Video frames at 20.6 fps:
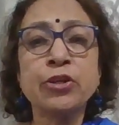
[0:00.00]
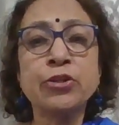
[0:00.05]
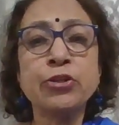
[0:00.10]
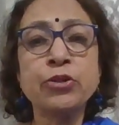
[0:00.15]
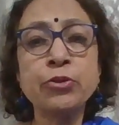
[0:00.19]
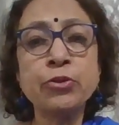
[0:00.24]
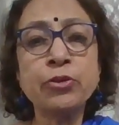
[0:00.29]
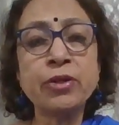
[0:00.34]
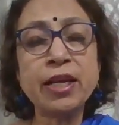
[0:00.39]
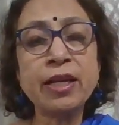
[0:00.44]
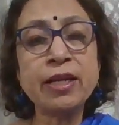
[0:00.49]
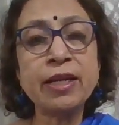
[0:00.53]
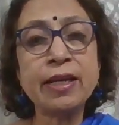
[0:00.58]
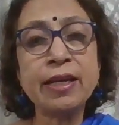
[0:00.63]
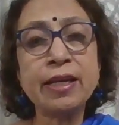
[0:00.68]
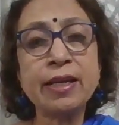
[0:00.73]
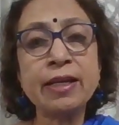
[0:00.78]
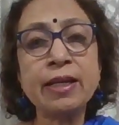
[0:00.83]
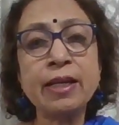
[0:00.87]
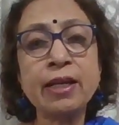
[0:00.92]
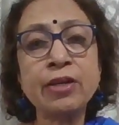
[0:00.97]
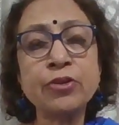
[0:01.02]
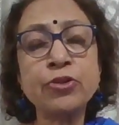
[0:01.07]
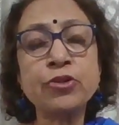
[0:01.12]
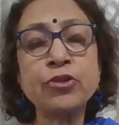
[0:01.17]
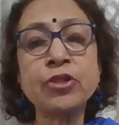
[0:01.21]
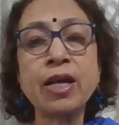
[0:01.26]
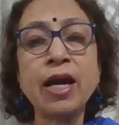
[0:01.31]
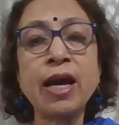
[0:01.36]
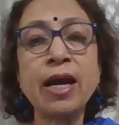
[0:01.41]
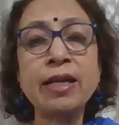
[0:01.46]
UK
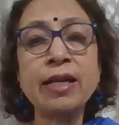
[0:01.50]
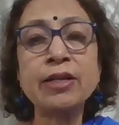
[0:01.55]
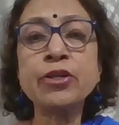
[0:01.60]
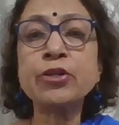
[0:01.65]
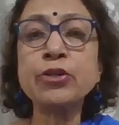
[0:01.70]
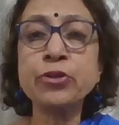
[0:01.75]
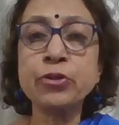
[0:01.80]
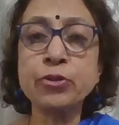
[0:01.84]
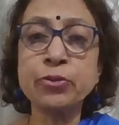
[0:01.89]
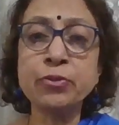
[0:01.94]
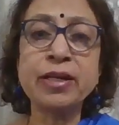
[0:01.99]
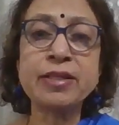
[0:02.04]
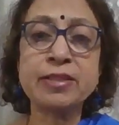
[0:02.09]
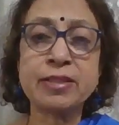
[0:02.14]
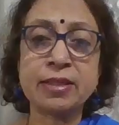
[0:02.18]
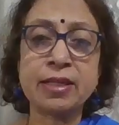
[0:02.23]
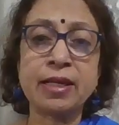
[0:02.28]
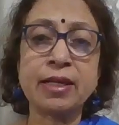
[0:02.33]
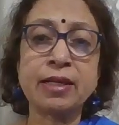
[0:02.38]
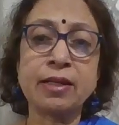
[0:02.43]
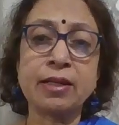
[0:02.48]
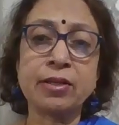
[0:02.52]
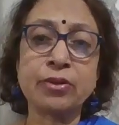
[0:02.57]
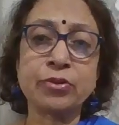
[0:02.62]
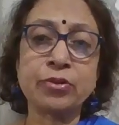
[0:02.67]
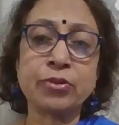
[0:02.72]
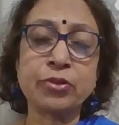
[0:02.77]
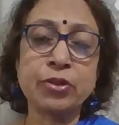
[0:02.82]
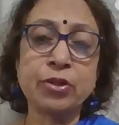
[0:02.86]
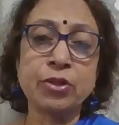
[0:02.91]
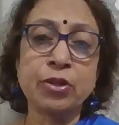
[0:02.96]
English and US
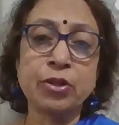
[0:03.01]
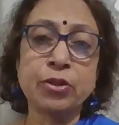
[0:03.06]
English.